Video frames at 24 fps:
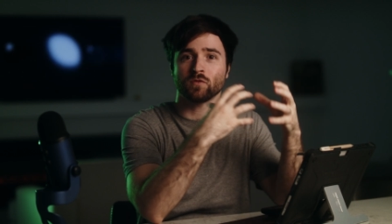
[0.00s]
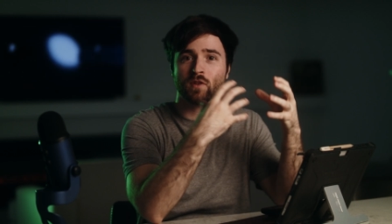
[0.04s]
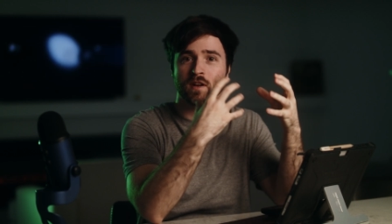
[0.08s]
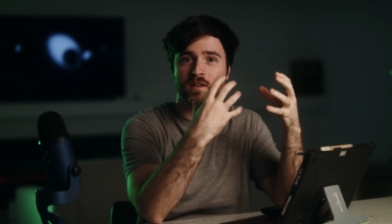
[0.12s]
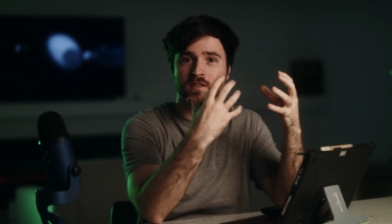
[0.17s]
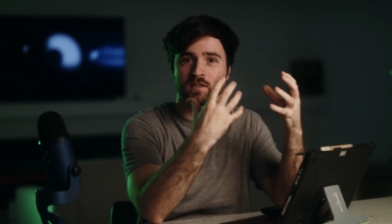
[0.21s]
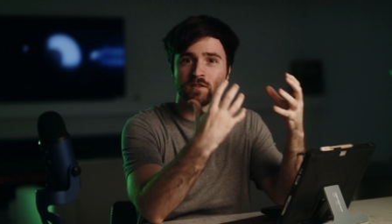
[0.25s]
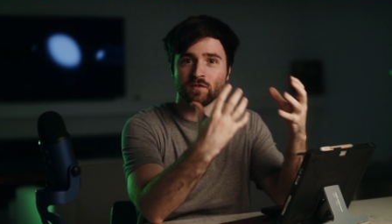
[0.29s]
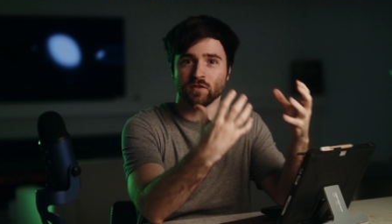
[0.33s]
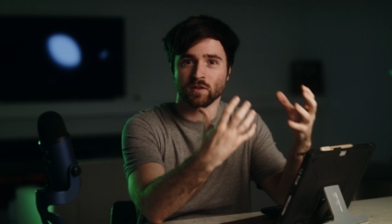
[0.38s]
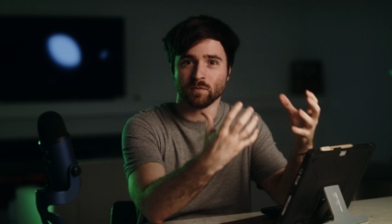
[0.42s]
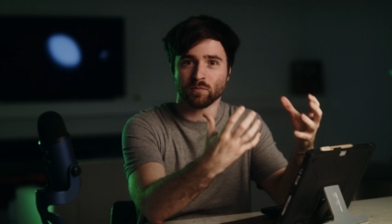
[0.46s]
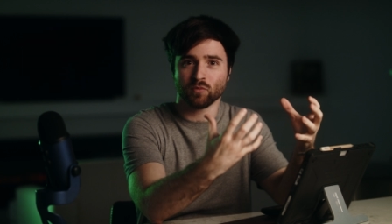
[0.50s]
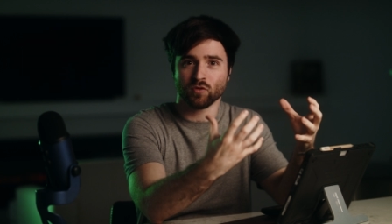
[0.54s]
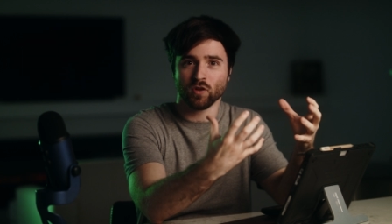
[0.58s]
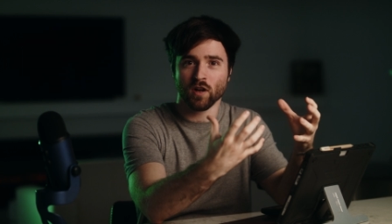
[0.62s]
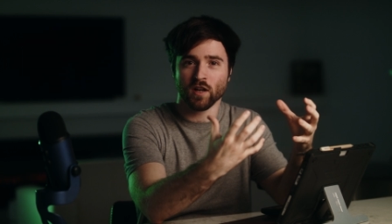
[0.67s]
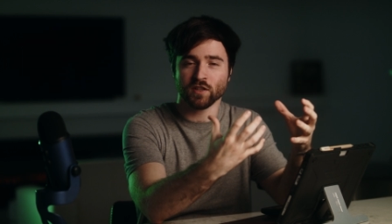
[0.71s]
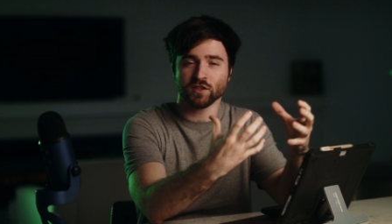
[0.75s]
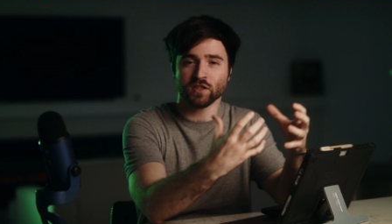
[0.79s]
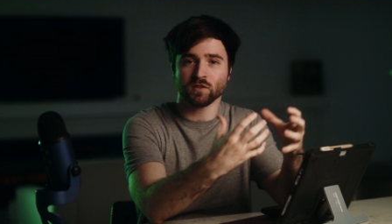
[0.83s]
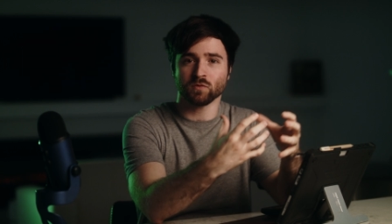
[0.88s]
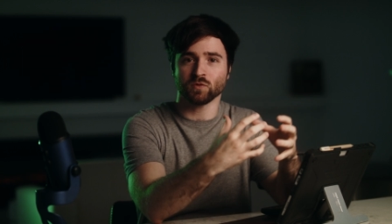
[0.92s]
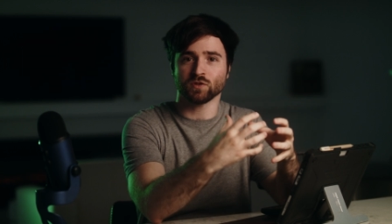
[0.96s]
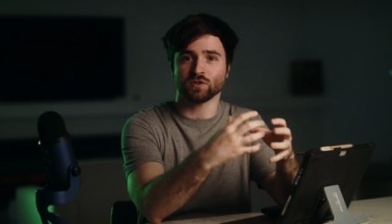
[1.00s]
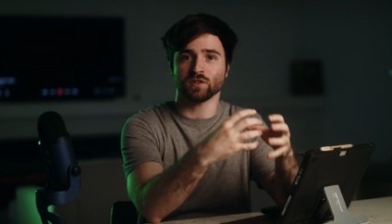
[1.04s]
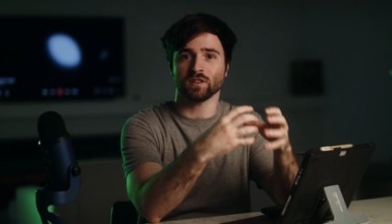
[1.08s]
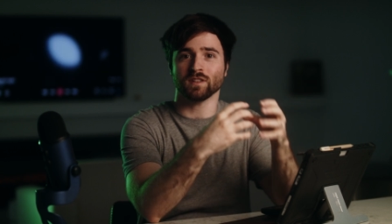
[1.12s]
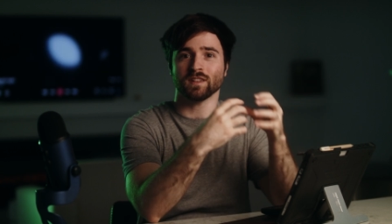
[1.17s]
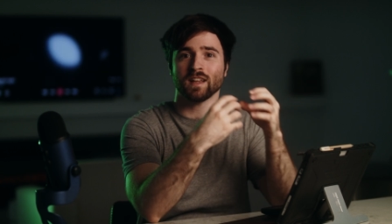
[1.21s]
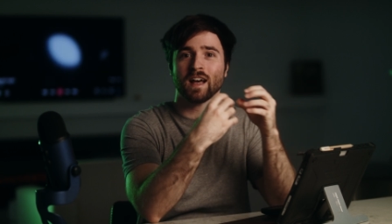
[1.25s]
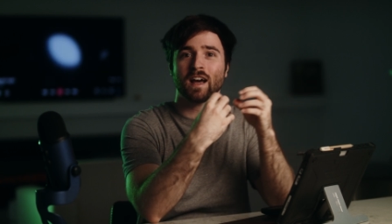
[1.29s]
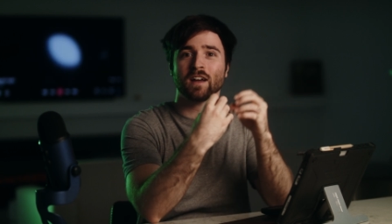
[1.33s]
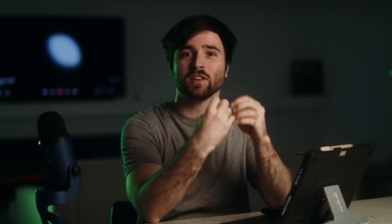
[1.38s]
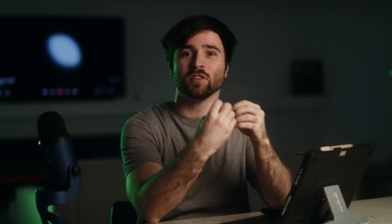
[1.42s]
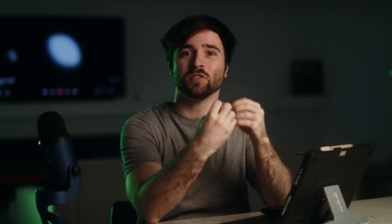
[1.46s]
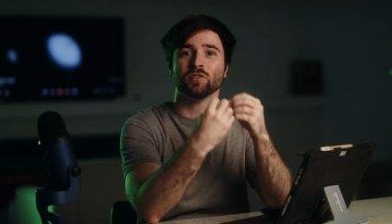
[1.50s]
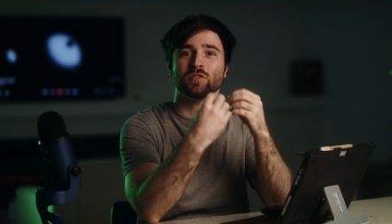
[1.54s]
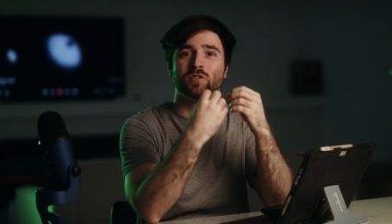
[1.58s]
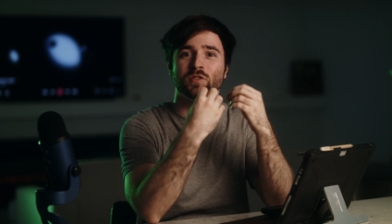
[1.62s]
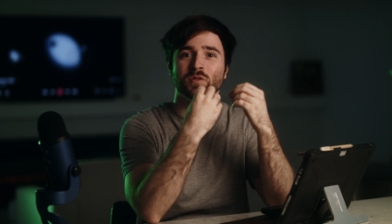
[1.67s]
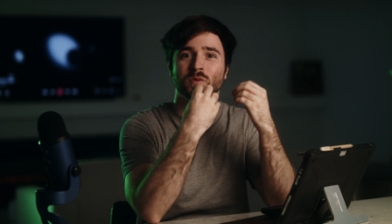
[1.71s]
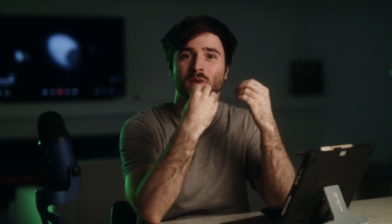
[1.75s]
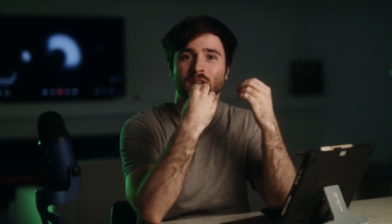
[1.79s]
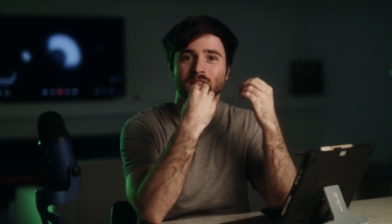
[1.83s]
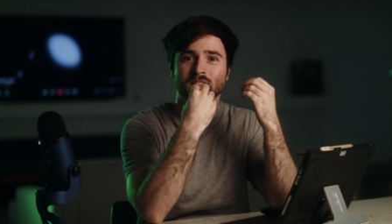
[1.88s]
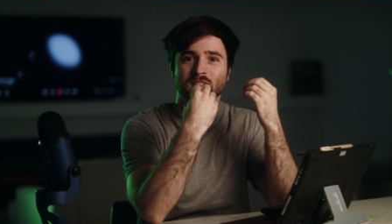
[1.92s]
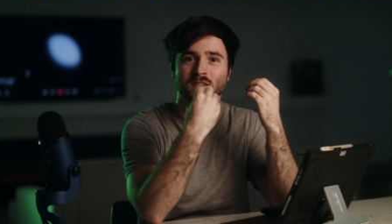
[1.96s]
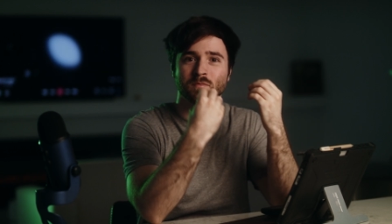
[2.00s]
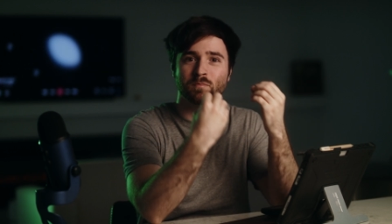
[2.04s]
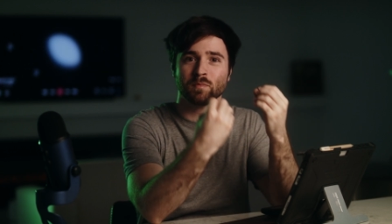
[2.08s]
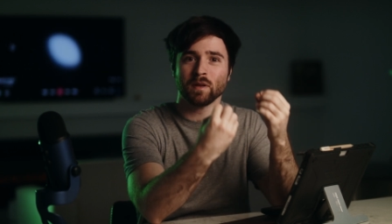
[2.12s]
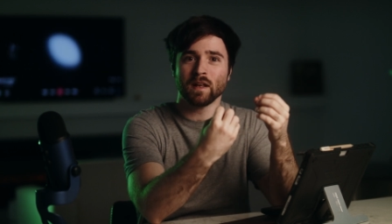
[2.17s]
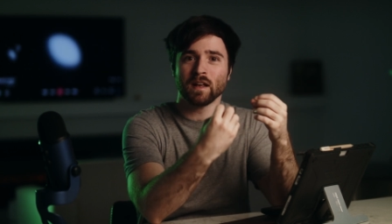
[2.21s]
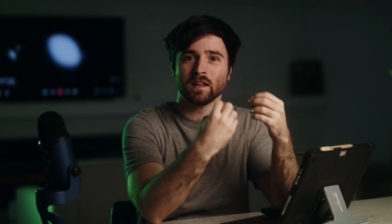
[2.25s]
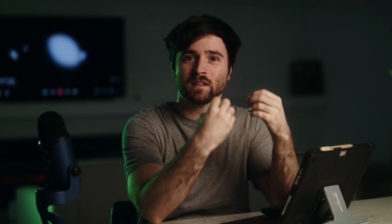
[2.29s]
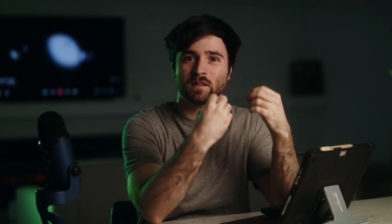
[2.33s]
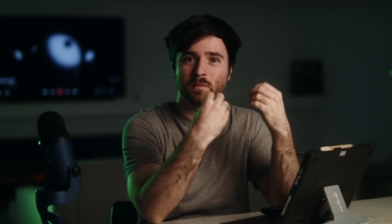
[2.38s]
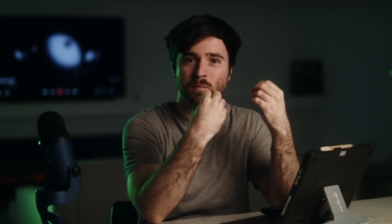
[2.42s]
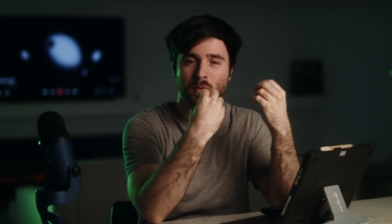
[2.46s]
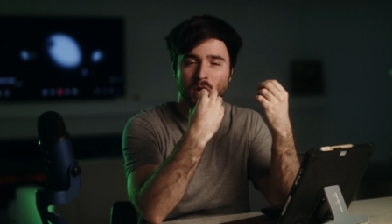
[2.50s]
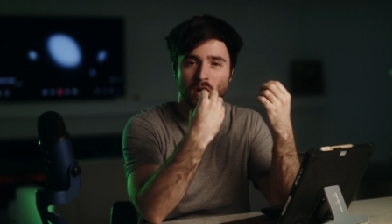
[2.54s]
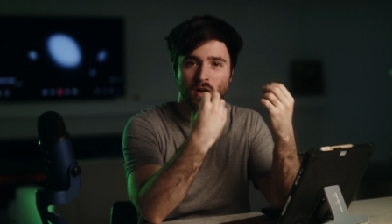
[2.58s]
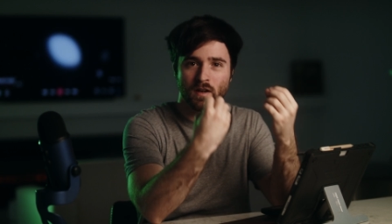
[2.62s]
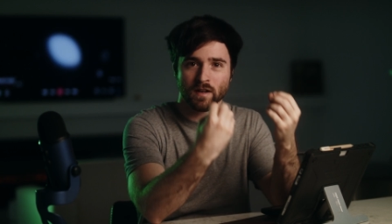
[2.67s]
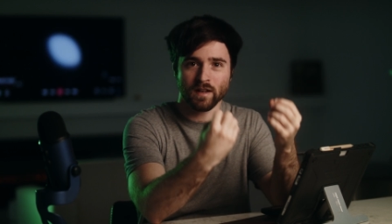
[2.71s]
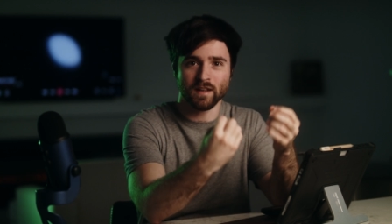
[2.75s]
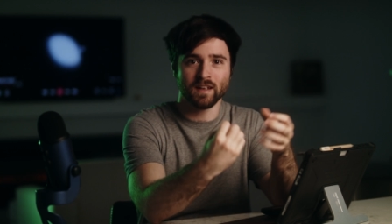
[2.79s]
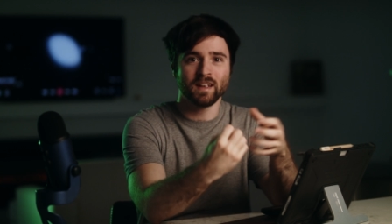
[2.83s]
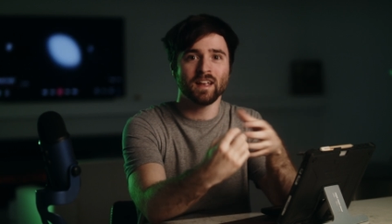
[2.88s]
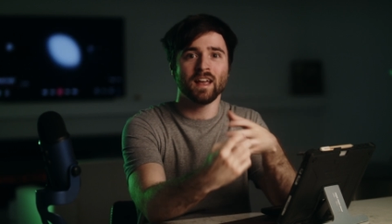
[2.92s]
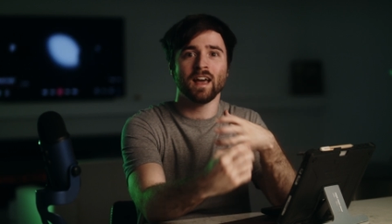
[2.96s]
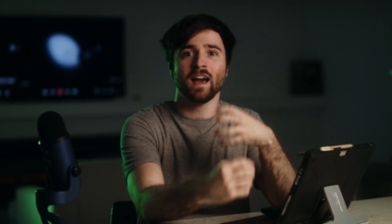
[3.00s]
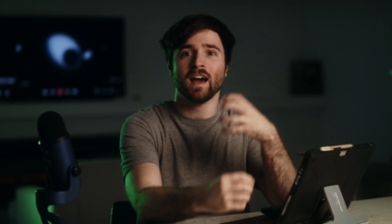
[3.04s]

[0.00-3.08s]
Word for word: rest of your project which will allow you to expand upon it.